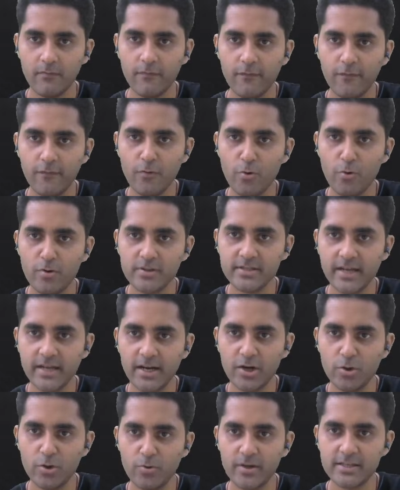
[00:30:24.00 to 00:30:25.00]
force
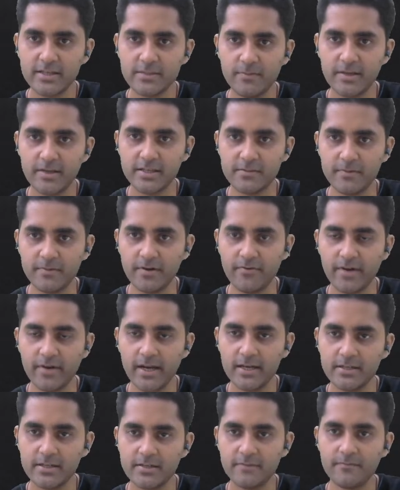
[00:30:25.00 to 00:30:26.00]
into displacement,
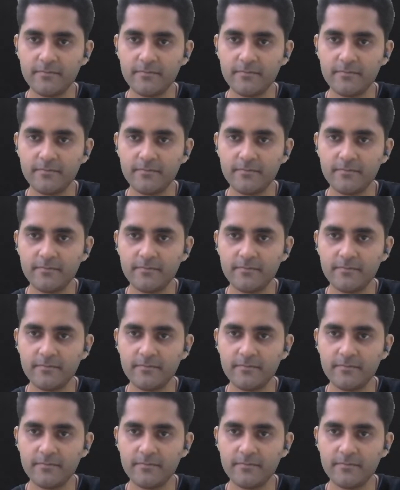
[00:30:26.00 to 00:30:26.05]
right?